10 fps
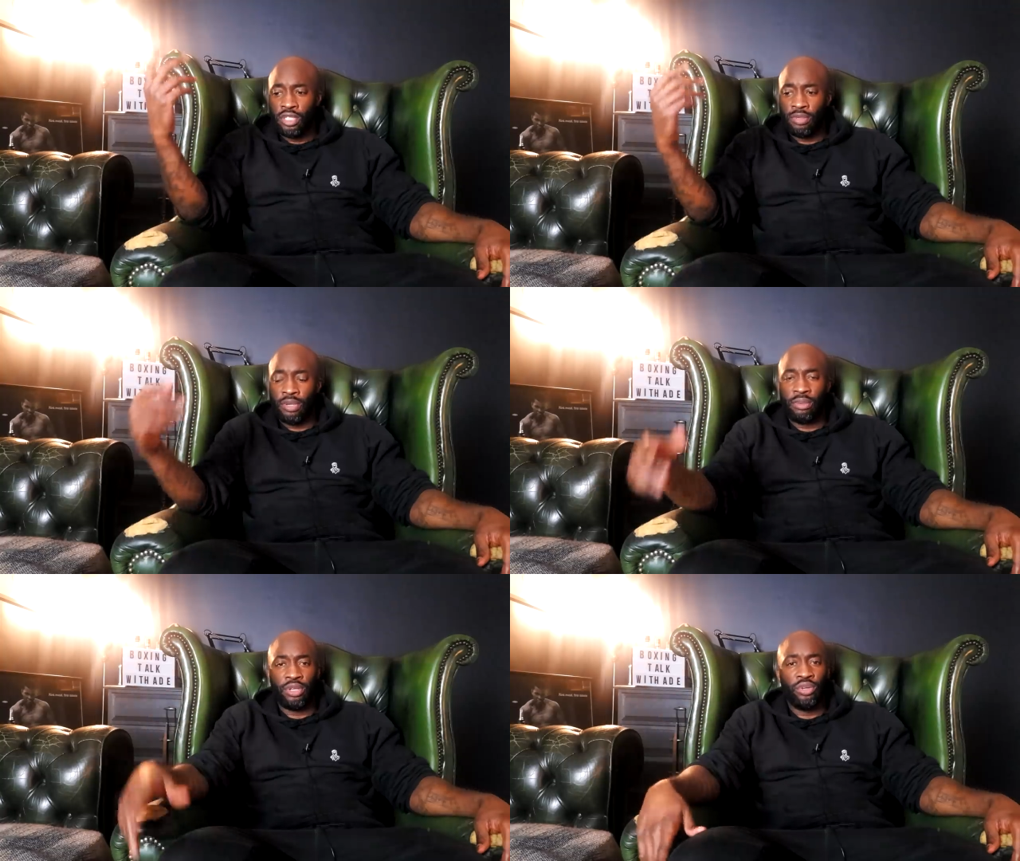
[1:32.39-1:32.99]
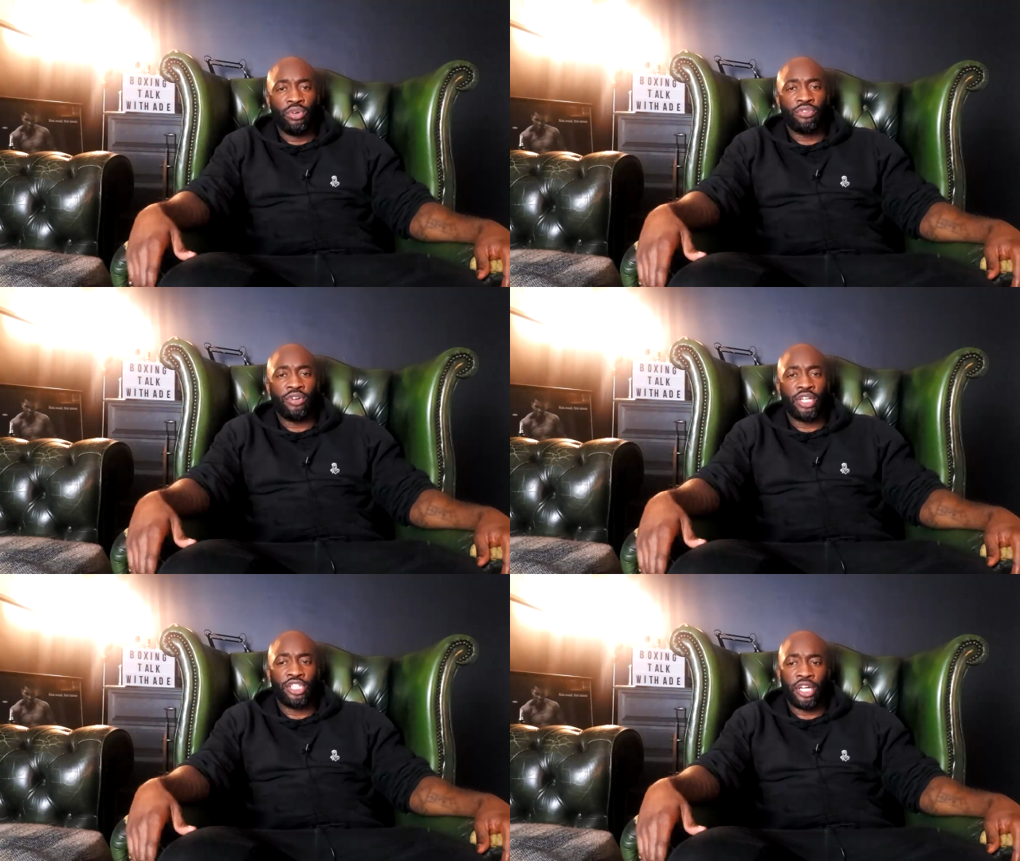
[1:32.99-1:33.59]
to become a
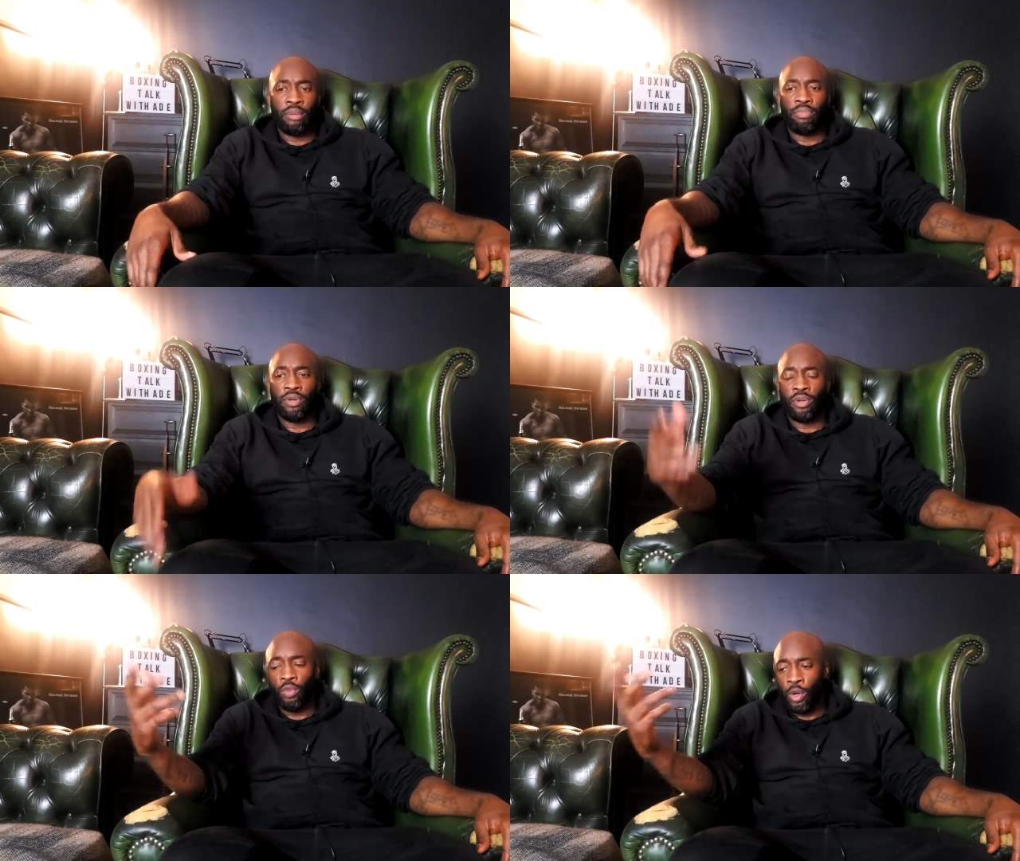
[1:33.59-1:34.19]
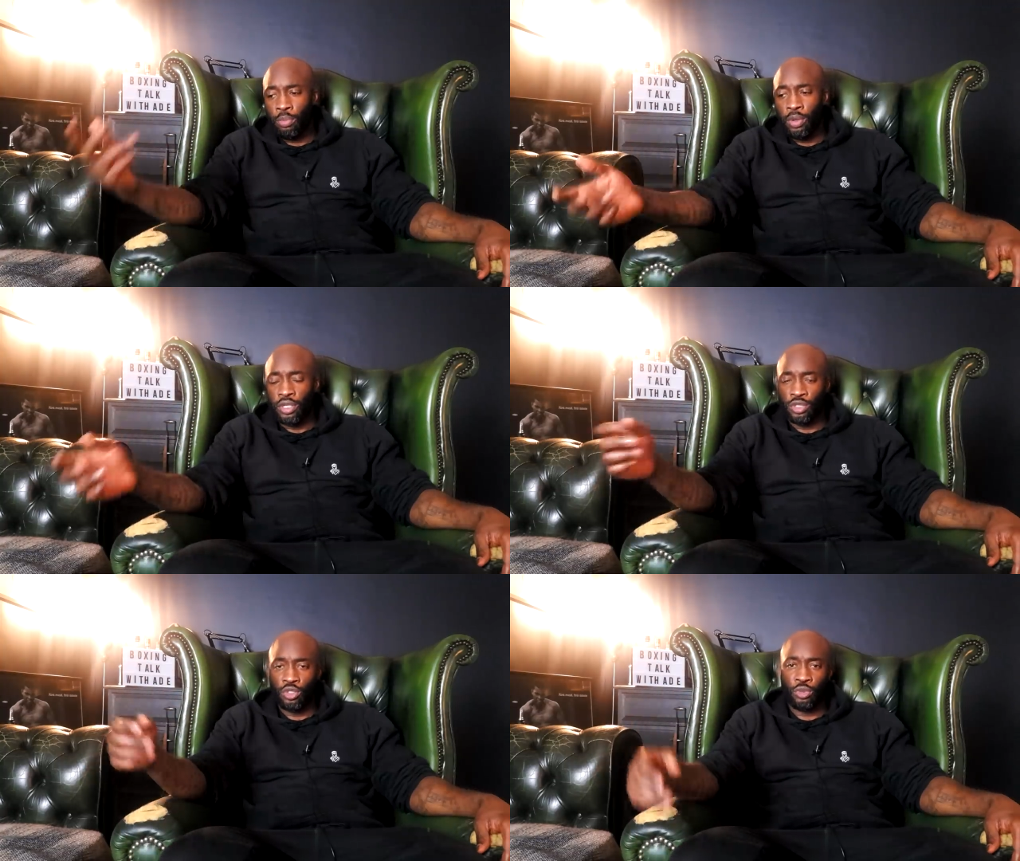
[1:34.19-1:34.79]
unified champion, World
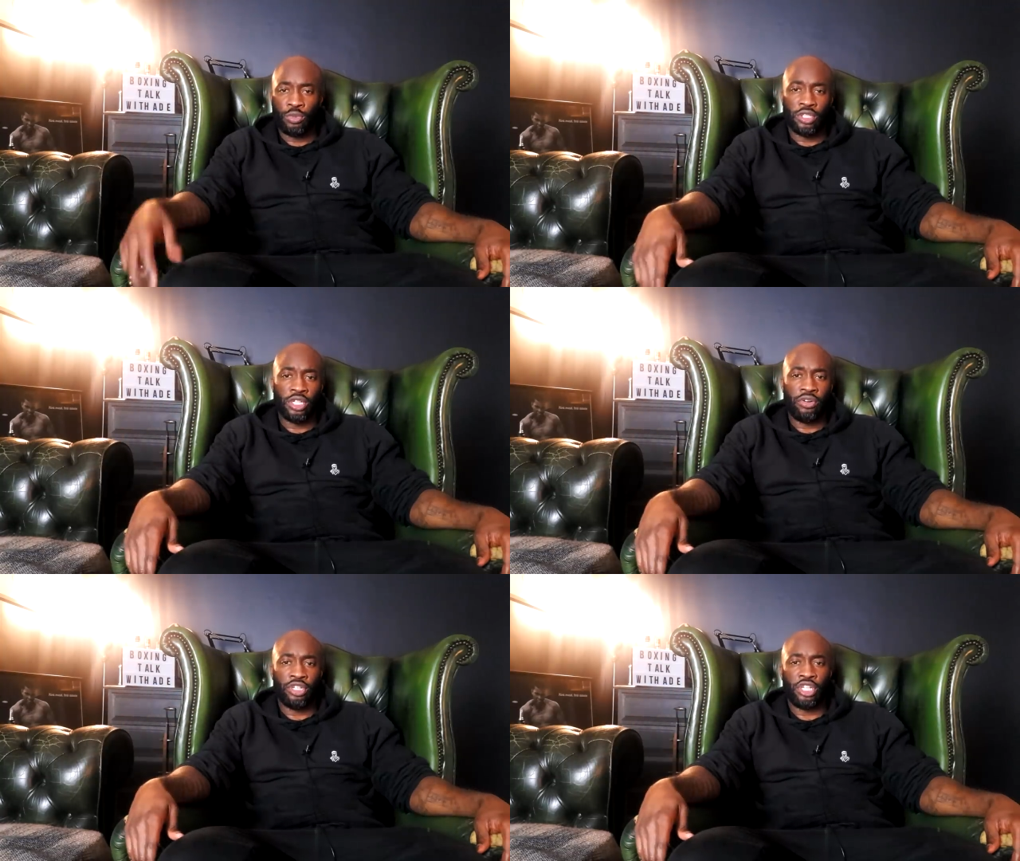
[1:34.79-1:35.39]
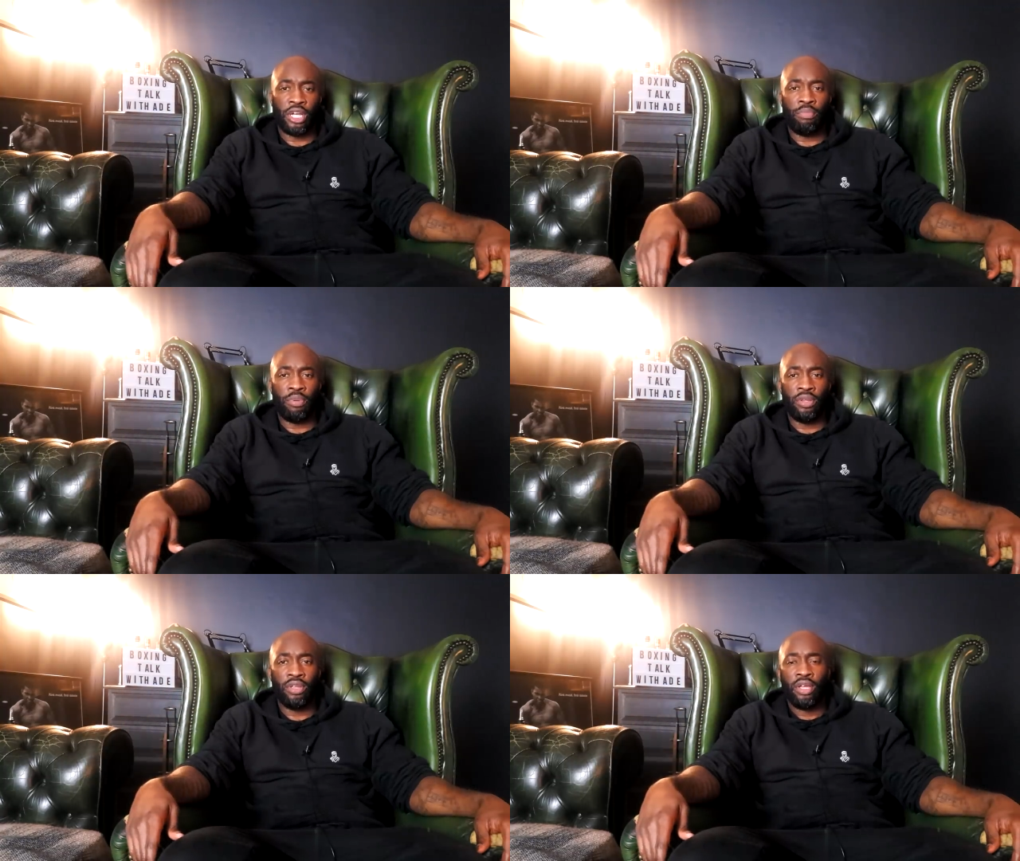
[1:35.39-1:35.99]
Boxing Super Series
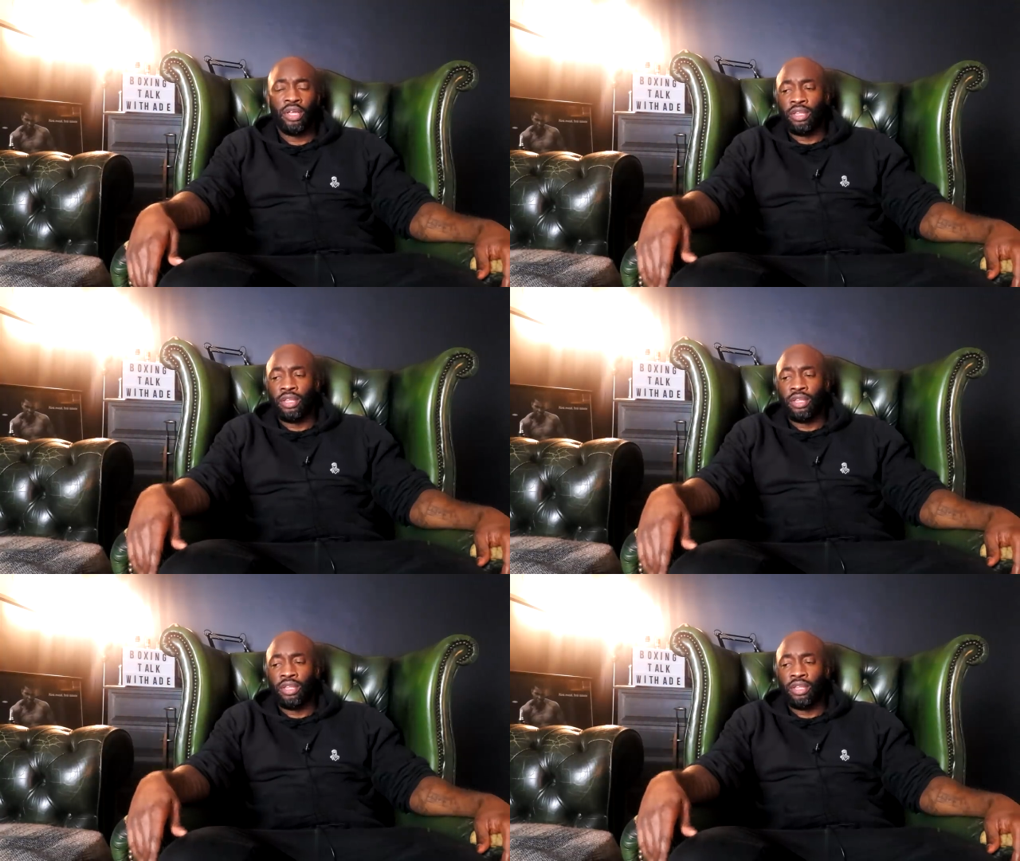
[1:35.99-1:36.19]
champion,